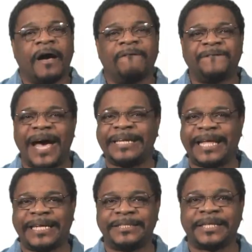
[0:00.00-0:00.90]
A
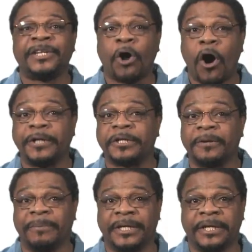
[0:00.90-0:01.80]
finance and audit
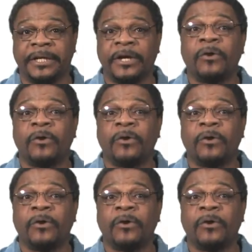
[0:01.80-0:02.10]
committee